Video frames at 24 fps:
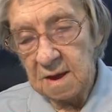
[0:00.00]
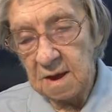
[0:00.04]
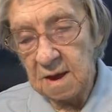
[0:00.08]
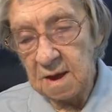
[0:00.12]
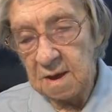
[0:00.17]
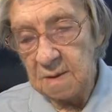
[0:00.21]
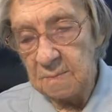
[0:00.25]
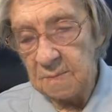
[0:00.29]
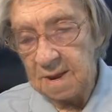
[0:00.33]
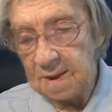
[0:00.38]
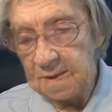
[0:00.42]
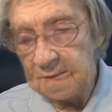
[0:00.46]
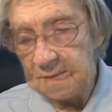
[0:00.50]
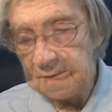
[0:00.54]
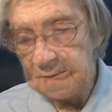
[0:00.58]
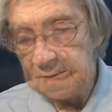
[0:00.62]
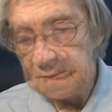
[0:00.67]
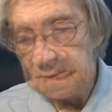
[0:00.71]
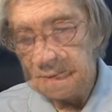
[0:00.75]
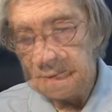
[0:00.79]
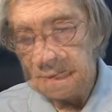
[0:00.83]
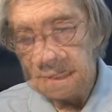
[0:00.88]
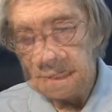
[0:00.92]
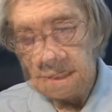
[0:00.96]

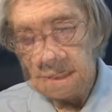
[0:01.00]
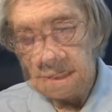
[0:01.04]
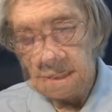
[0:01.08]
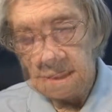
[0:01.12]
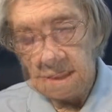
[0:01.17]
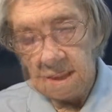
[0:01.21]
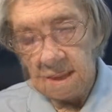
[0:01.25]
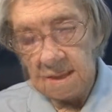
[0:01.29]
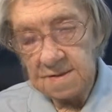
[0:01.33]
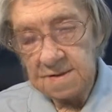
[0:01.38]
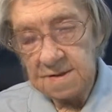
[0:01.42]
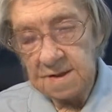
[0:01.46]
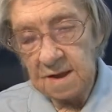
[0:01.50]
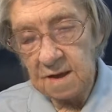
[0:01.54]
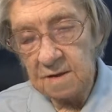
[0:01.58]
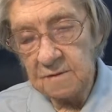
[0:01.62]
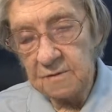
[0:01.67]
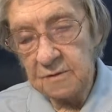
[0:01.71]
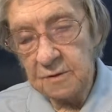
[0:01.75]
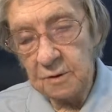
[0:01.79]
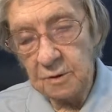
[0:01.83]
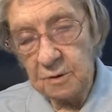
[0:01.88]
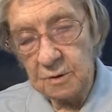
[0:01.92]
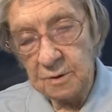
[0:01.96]
Hermes, and
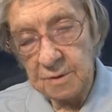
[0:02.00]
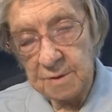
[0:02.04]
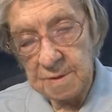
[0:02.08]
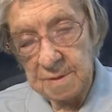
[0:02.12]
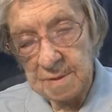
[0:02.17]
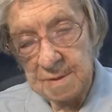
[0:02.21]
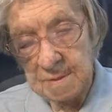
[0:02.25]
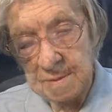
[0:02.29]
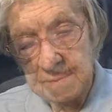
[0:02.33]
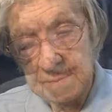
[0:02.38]
so forth.